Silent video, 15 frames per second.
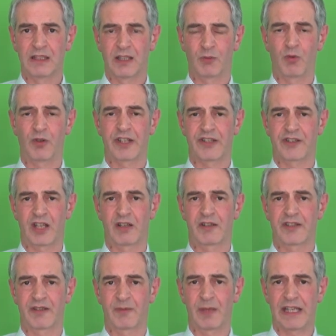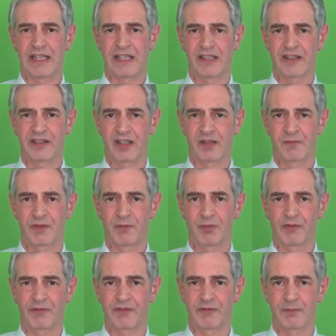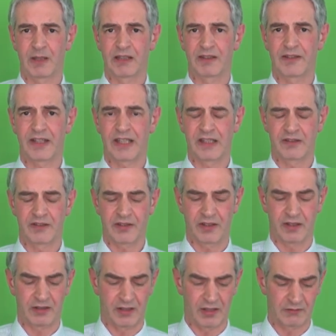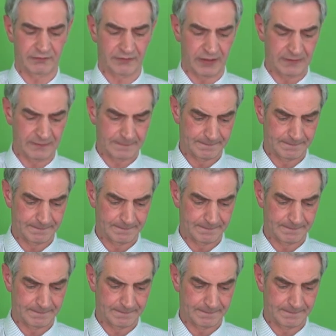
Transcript: and what it's going to mean in terms of profitability and turnover.